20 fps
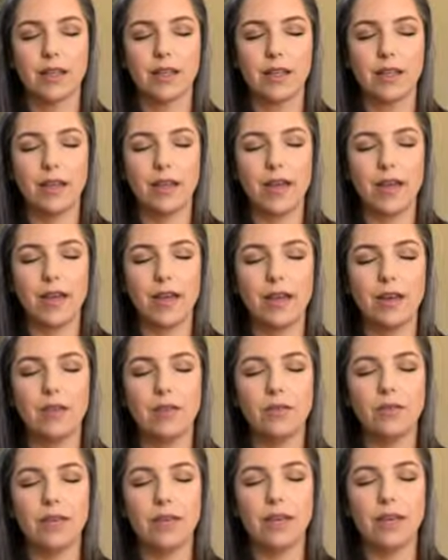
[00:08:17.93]
Now,
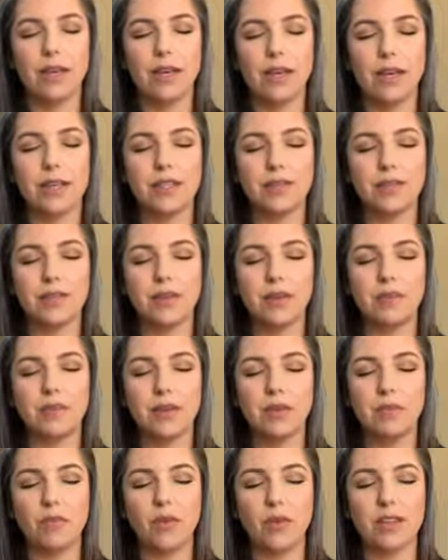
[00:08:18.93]
as we're a
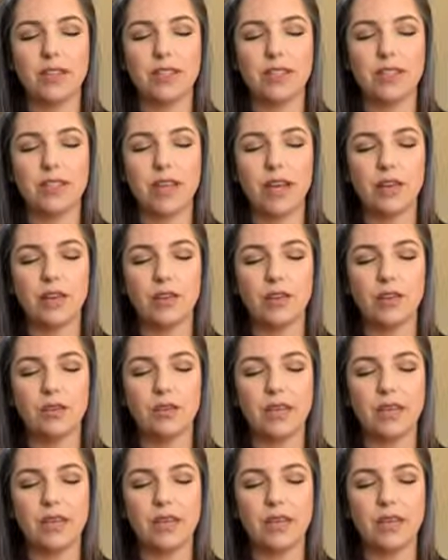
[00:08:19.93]
bit more settled,